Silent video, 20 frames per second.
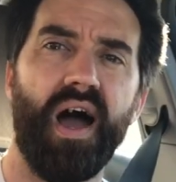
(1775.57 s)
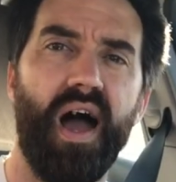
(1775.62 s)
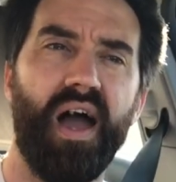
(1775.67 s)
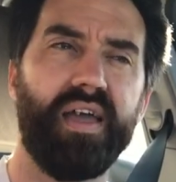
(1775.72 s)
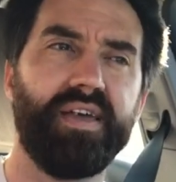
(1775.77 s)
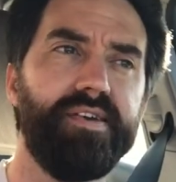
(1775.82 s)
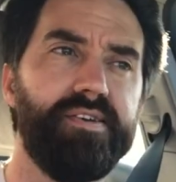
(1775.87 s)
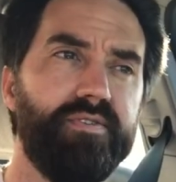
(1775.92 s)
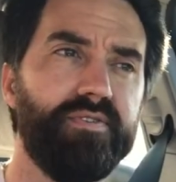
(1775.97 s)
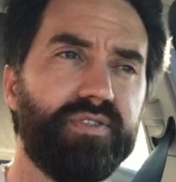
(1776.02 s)

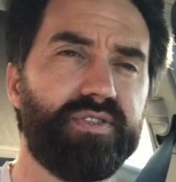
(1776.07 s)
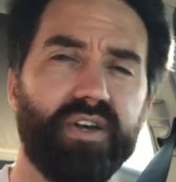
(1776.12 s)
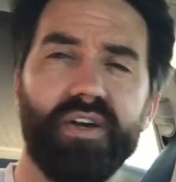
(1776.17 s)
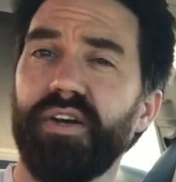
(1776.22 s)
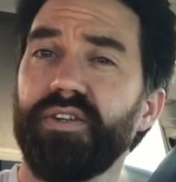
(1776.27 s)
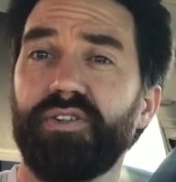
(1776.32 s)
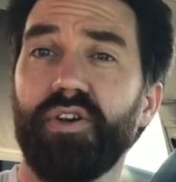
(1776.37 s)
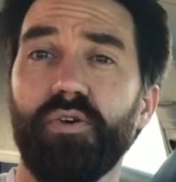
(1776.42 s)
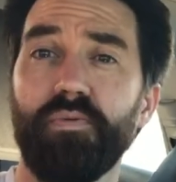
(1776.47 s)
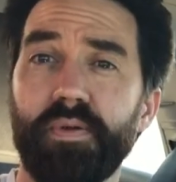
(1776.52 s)
I use
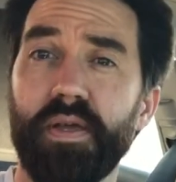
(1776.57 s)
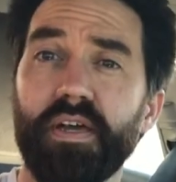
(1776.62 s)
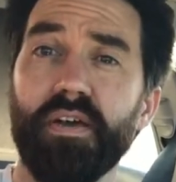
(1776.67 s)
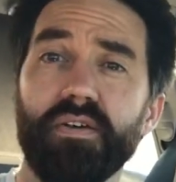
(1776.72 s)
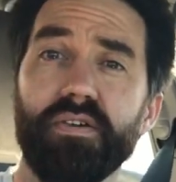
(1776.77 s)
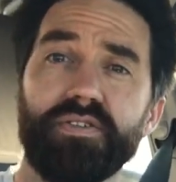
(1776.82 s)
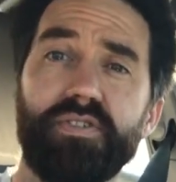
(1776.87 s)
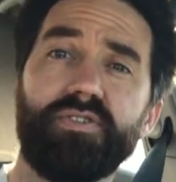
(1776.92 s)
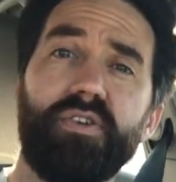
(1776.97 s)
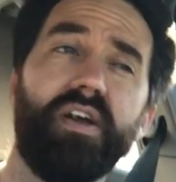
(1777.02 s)
Adobe
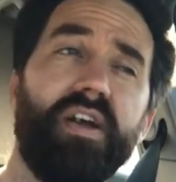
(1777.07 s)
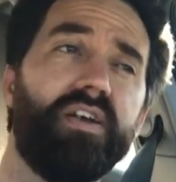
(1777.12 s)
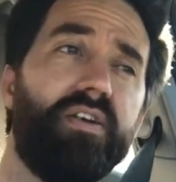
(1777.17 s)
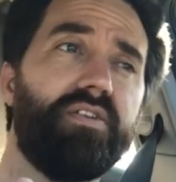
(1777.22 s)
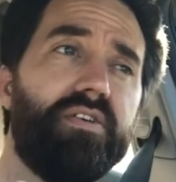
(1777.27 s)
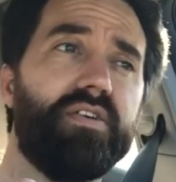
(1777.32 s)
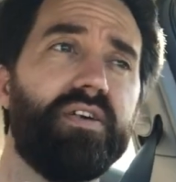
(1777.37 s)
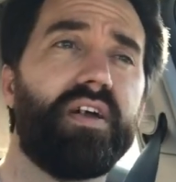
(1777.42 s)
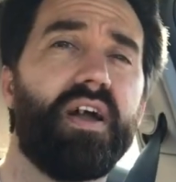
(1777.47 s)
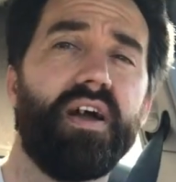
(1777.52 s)

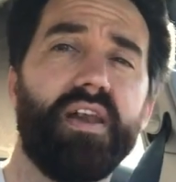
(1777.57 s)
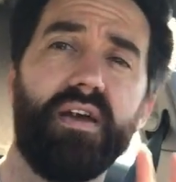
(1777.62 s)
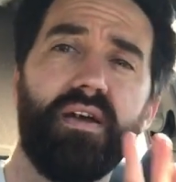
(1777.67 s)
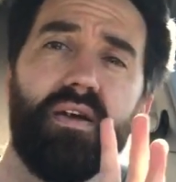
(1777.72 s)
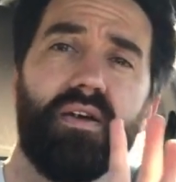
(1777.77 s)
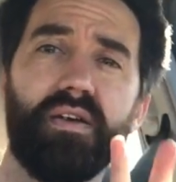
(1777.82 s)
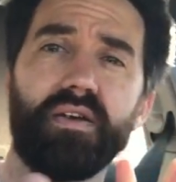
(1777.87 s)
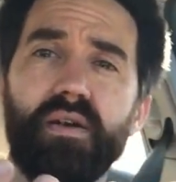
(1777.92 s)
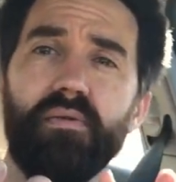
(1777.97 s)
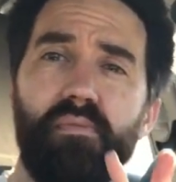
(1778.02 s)
Illustrator to kind
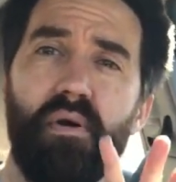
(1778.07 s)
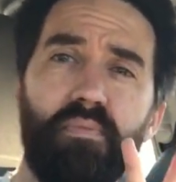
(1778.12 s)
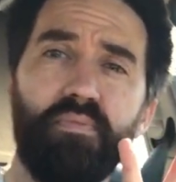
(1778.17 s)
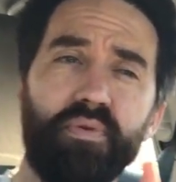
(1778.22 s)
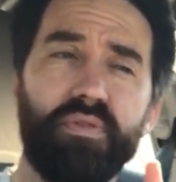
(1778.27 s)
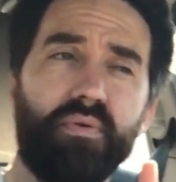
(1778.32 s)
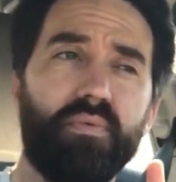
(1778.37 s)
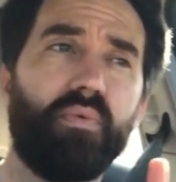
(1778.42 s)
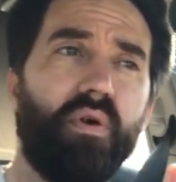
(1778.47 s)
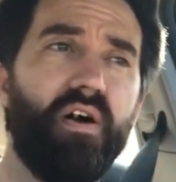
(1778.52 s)
of come up
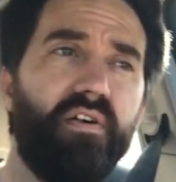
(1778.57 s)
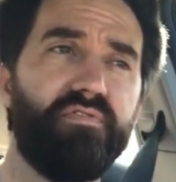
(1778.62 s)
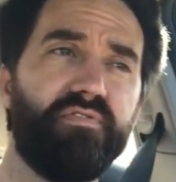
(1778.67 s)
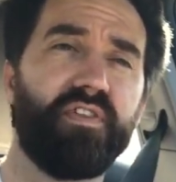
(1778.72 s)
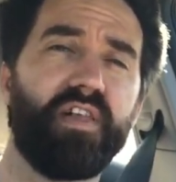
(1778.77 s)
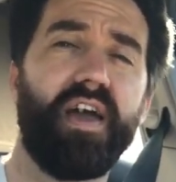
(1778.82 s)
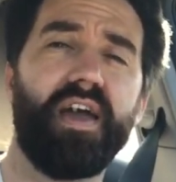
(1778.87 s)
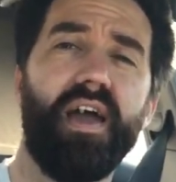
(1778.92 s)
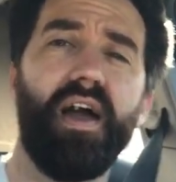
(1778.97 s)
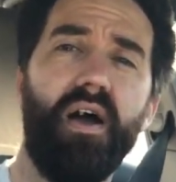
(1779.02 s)
with a rough
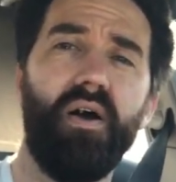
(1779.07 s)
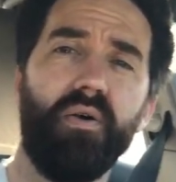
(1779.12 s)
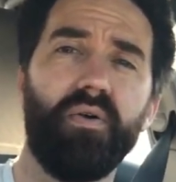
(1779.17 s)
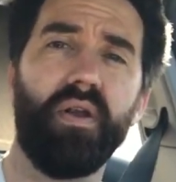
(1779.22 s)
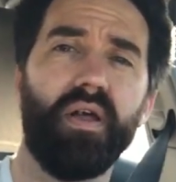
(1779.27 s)
layout,